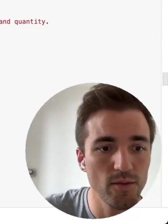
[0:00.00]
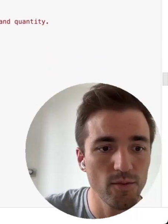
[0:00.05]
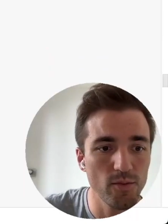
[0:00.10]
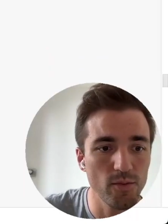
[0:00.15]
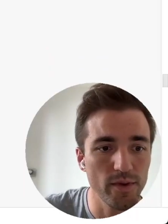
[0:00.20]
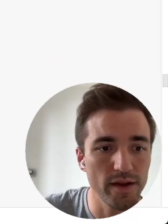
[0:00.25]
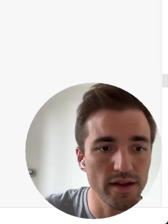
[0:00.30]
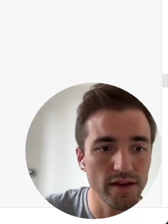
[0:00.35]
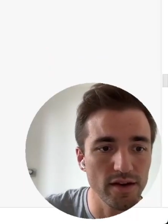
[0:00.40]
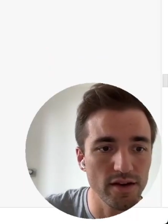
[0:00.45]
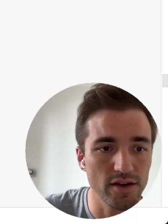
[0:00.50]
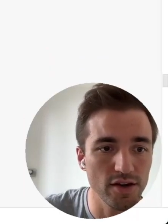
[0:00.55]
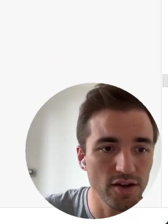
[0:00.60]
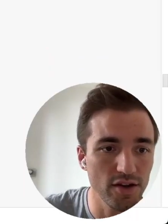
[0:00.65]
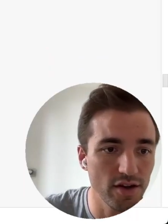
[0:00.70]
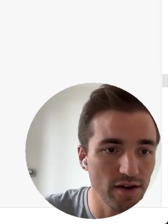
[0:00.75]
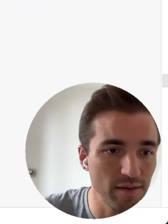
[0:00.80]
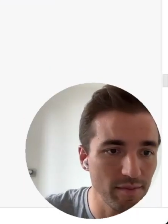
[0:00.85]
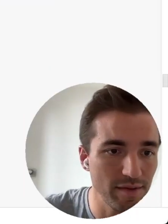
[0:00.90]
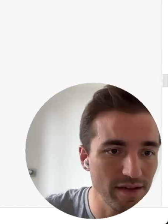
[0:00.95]
we are
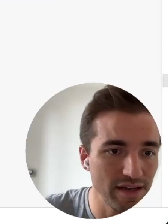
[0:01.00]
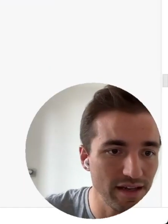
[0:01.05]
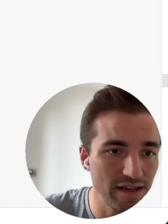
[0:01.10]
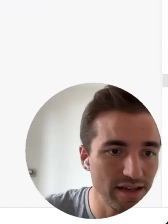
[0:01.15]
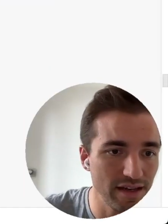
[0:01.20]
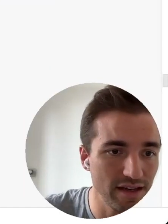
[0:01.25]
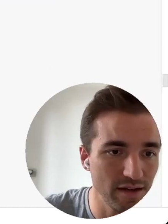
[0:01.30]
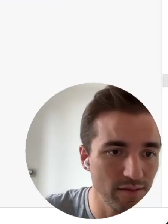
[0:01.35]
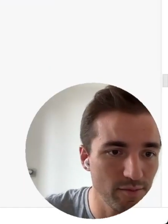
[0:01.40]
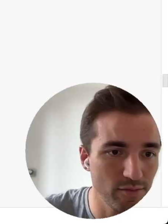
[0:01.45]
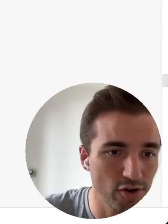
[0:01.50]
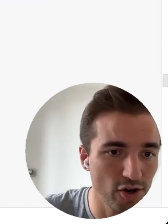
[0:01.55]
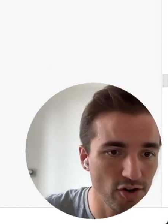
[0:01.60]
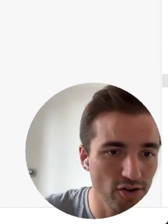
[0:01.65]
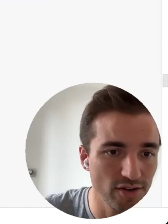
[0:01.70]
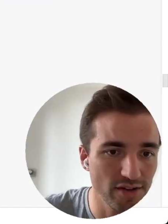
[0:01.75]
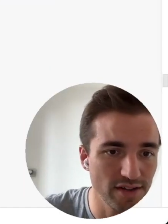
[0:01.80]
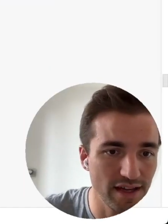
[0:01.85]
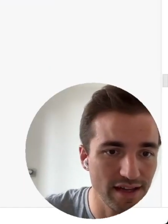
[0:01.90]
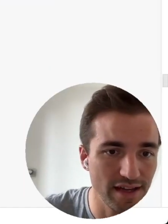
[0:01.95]
going to be needing
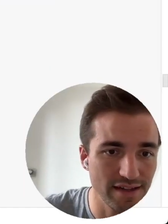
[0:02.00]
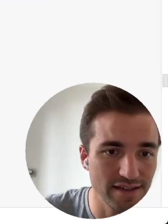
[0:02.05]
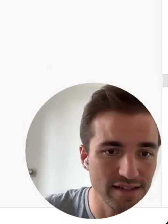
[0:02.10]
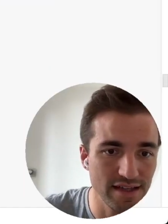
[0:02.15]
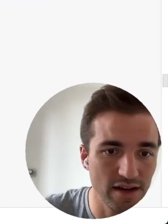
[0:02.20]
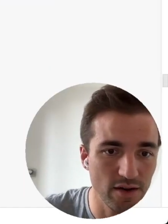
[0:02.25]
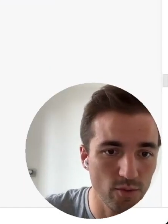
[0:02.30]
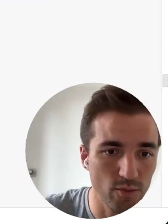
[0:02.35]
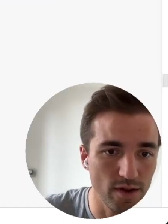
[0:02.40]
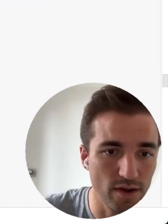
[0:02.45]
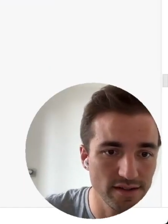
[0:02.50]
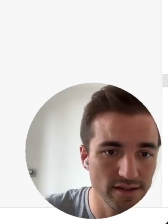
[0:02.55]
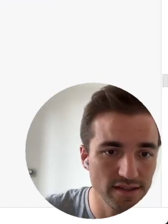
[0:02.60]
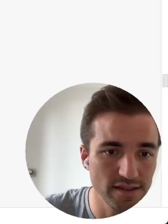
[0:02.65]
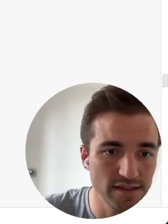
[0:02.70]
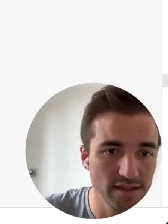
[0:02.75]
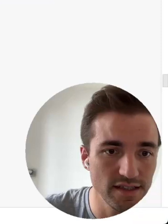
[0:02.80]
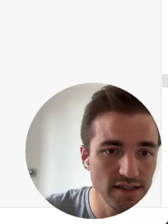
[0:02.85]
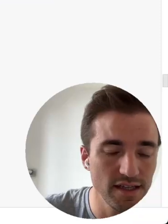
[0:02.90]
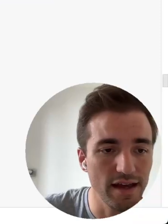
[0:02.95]
product ID and
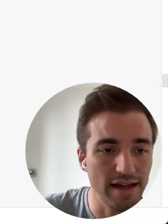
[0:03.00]
quantity.